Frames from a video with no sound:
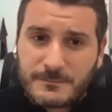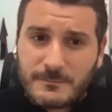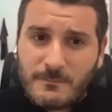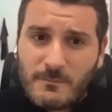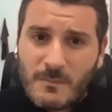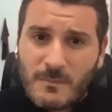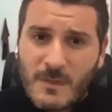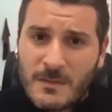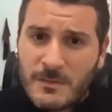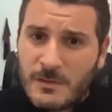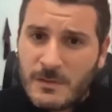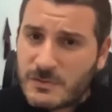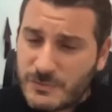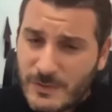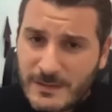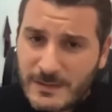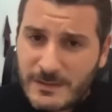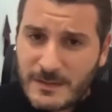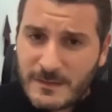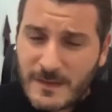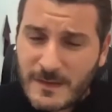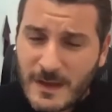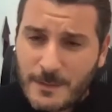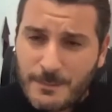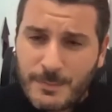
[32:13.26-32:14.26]
the trend
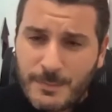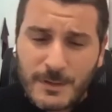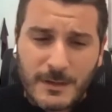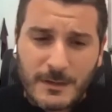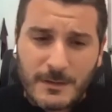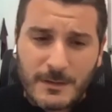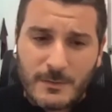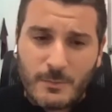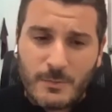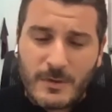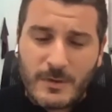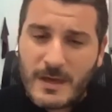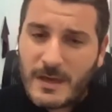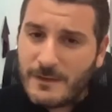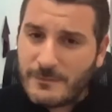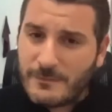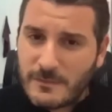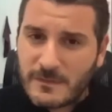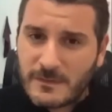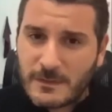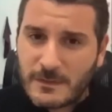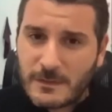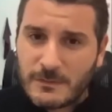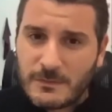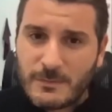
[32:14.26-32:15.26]
is happening. We have to
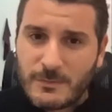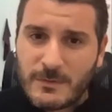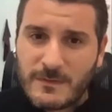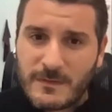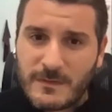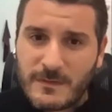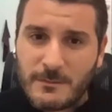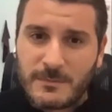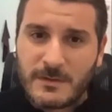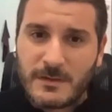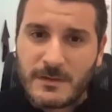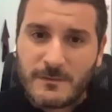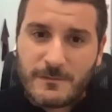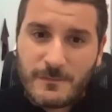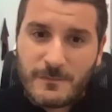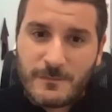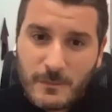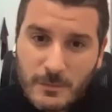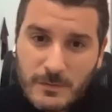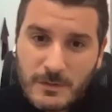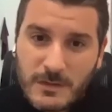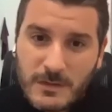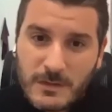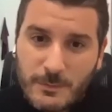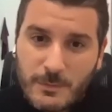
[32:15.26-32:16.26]
start doing something for
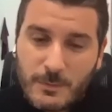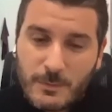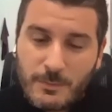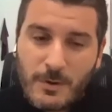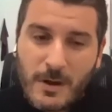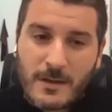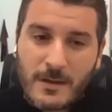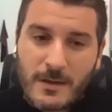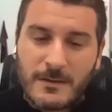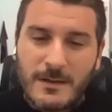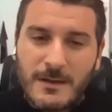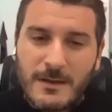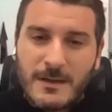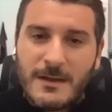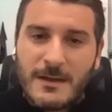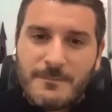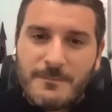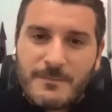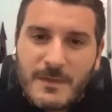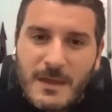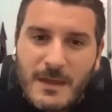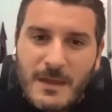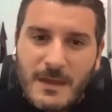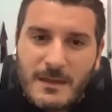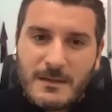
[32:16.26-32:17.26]
the W brand.
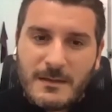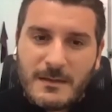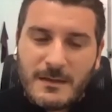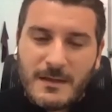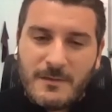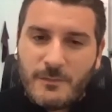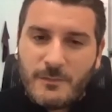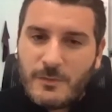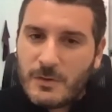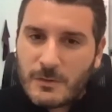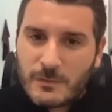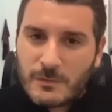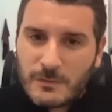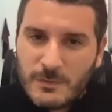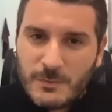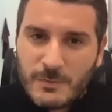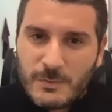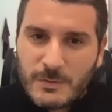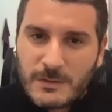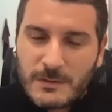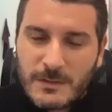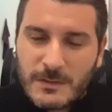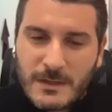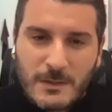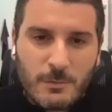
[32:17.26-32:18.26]
And if we don't do it,
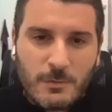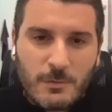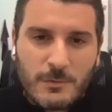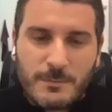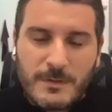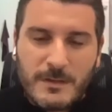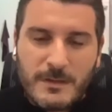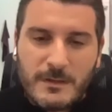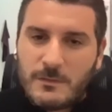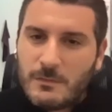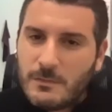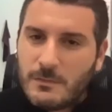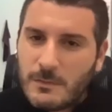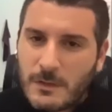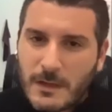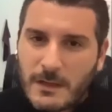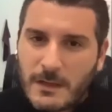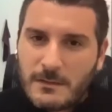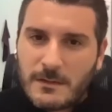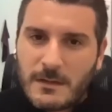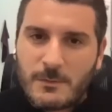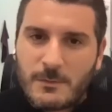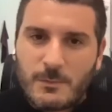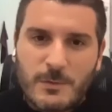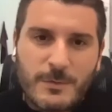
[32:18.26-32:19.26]
it will be too late
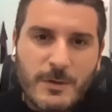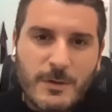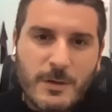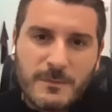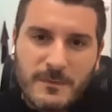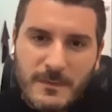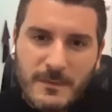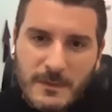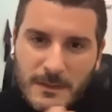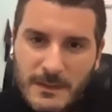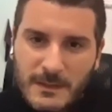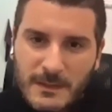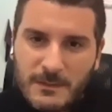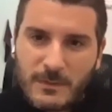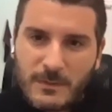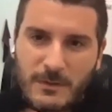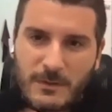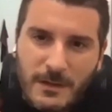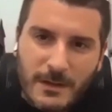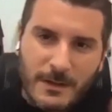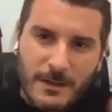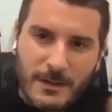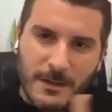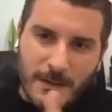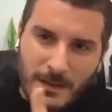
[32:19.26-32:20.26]
and we'll be obsolete with
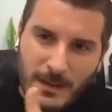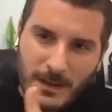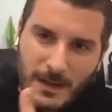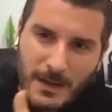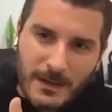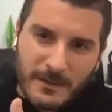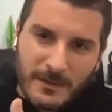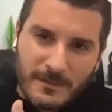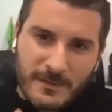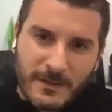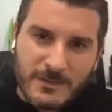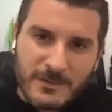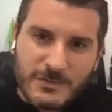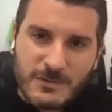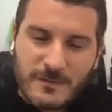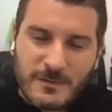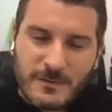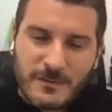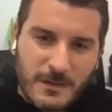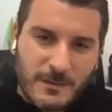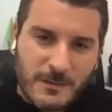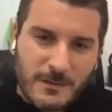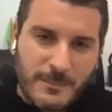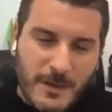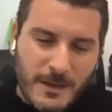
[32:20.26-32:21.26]
our ICE engines that
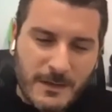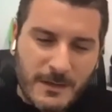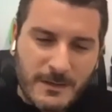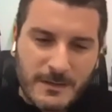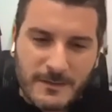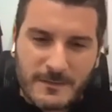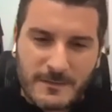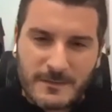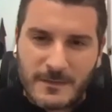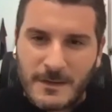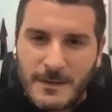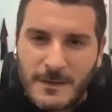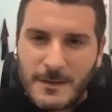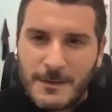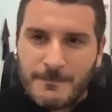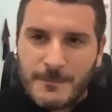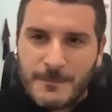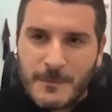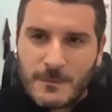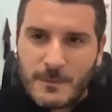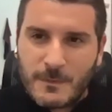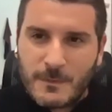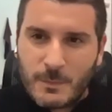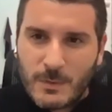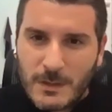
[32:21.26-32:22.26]
are behind us.
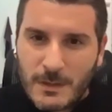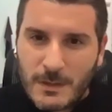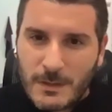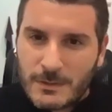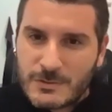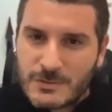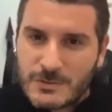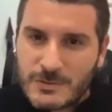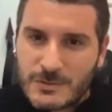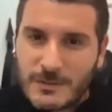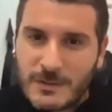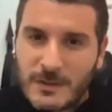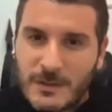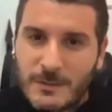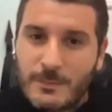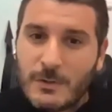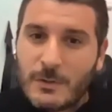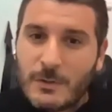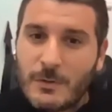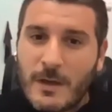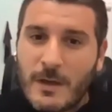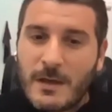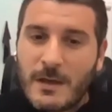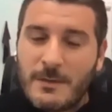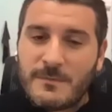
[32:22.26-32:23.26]
So we launched the
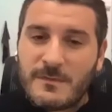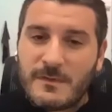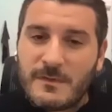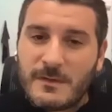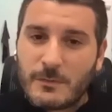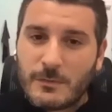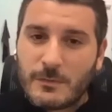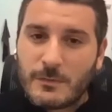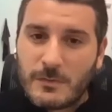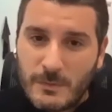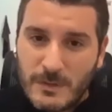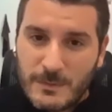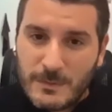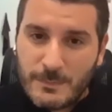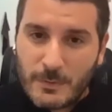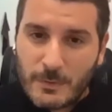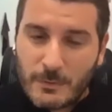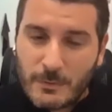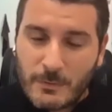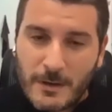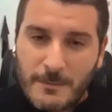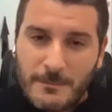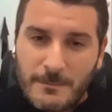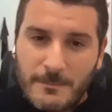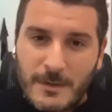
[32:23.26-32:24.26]
WM03
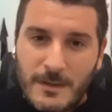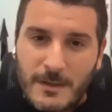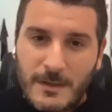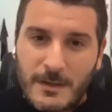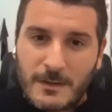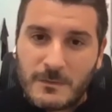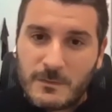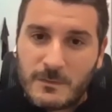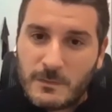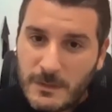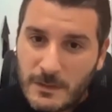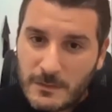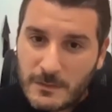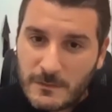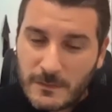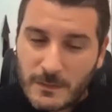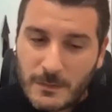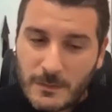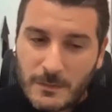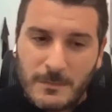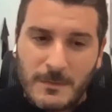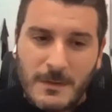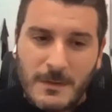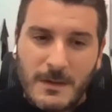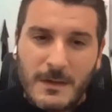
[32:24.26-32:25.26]
program 2 years
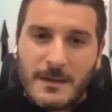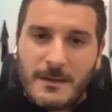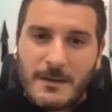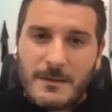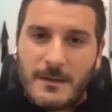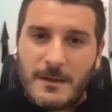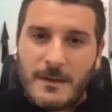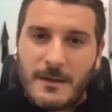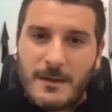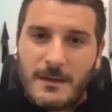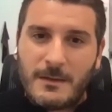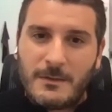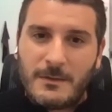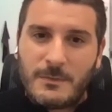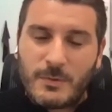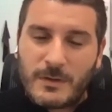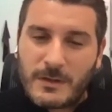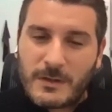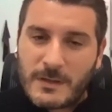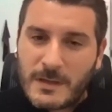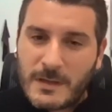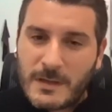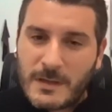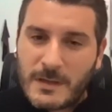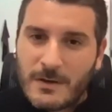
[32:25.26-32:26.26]
ago, and we're
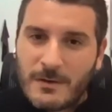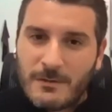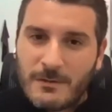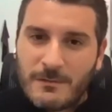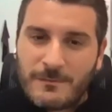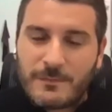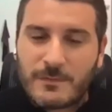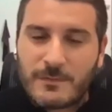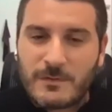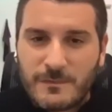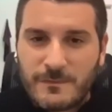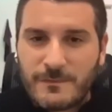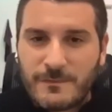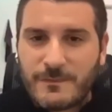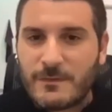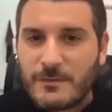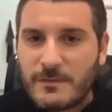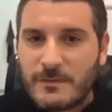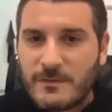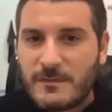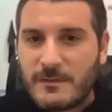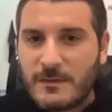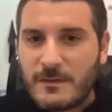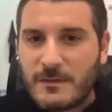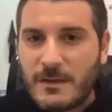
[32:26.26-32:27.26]
kicking off with the
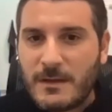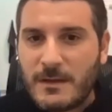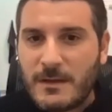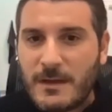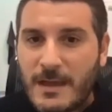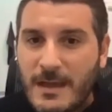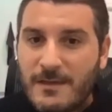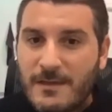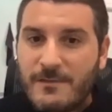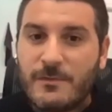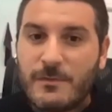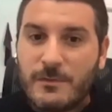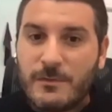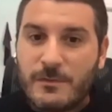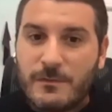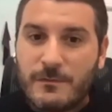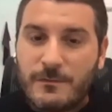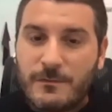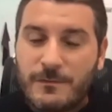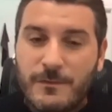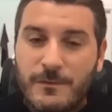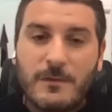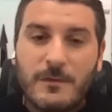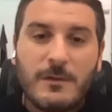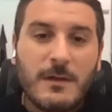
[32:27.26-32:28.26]
first ever
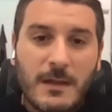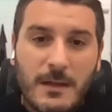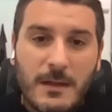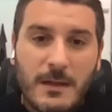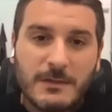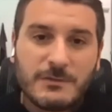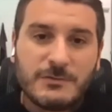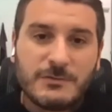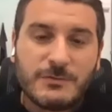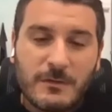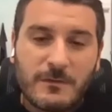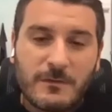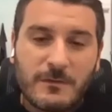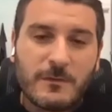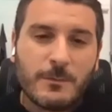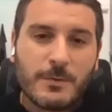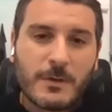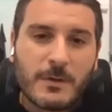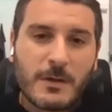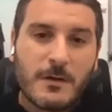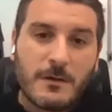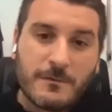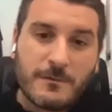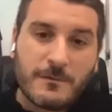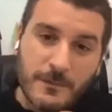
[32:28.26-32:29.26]
full electric
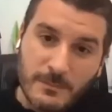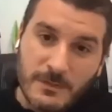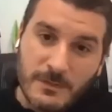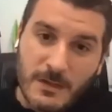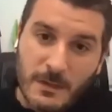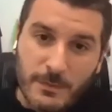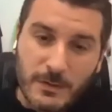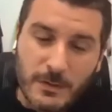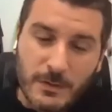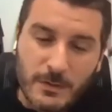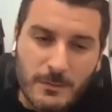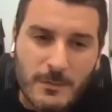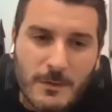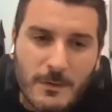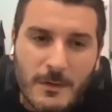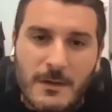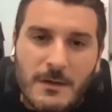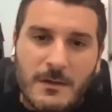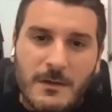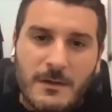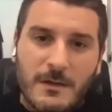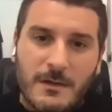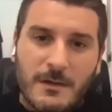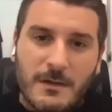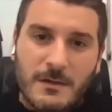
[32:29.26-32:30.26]
supercar from W
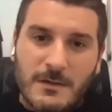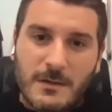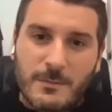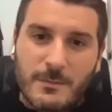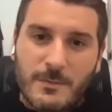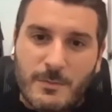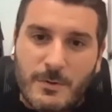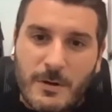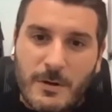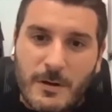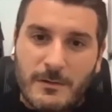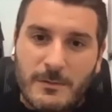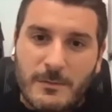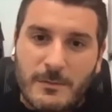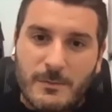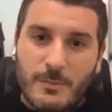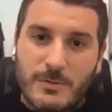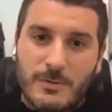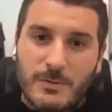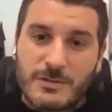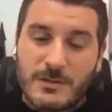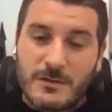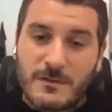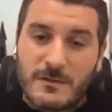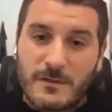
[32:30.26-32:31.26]
brand,
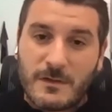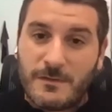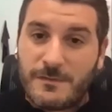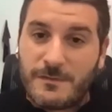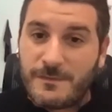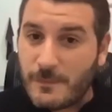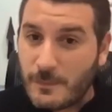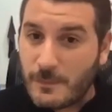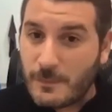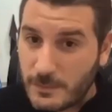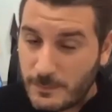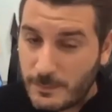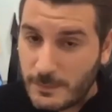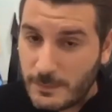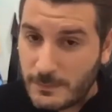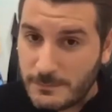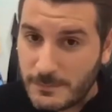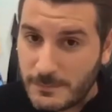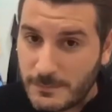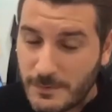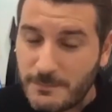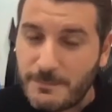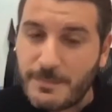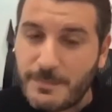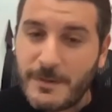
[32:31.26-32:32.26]
which is affordable
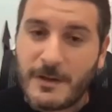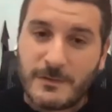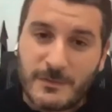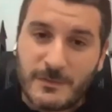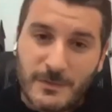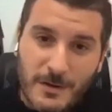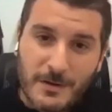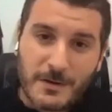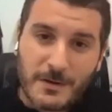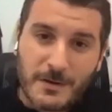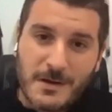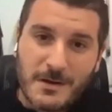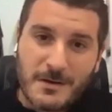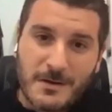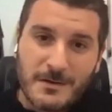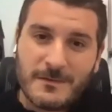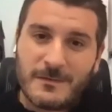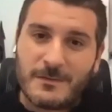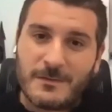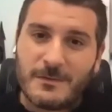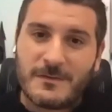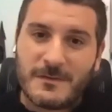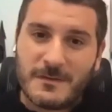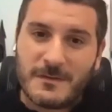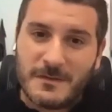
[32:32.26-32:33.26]
compared to our cars. So
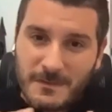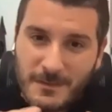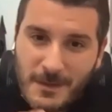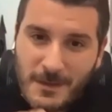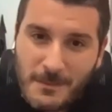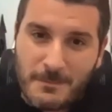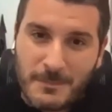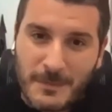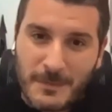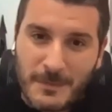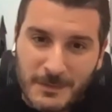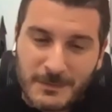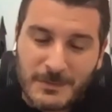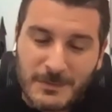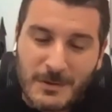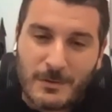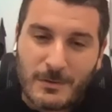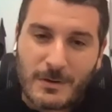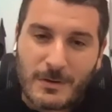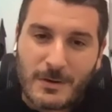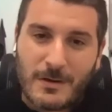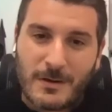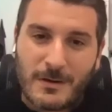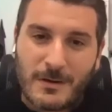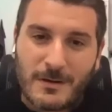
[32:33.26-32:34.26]
it's a sub-$1 million car,